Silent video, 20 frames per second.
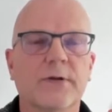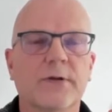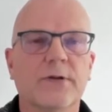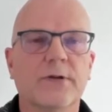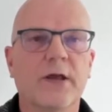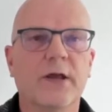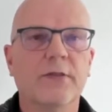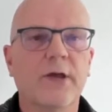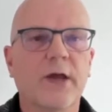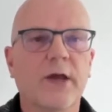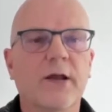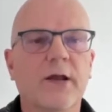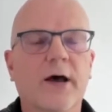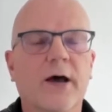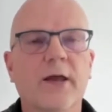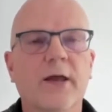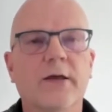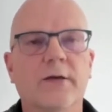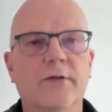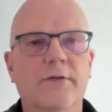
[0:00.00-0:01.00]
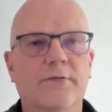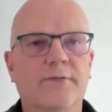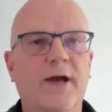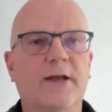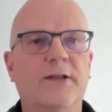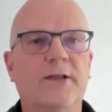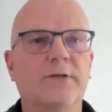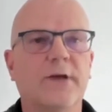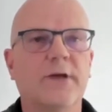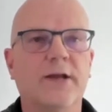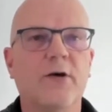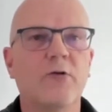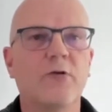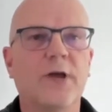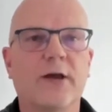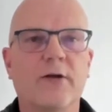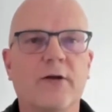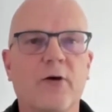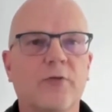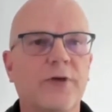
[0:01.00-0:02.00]
They like the fact that they don't
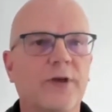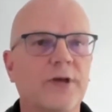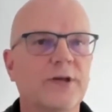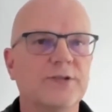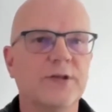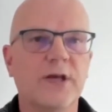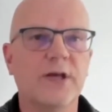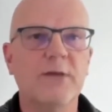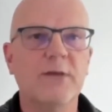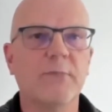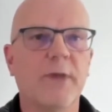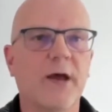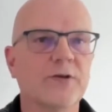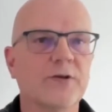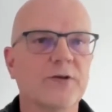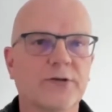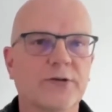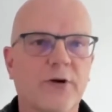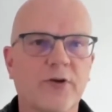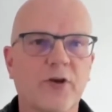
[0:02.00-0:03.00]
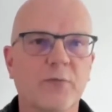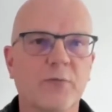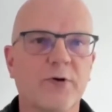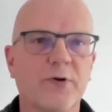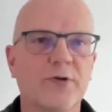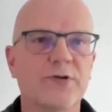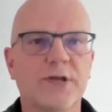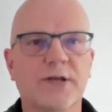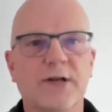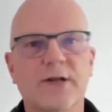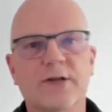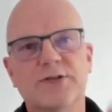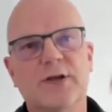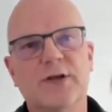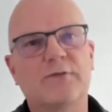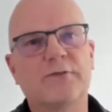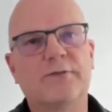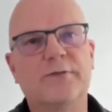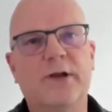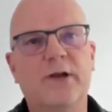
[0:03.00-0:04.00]
get all these emails and documents and it's
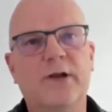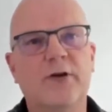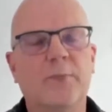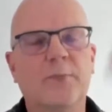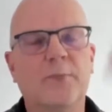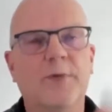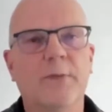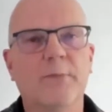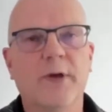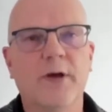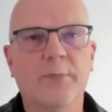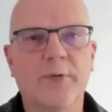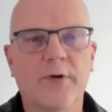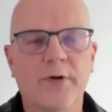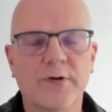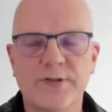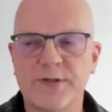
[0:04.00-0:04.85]
not filling up their mailboxes.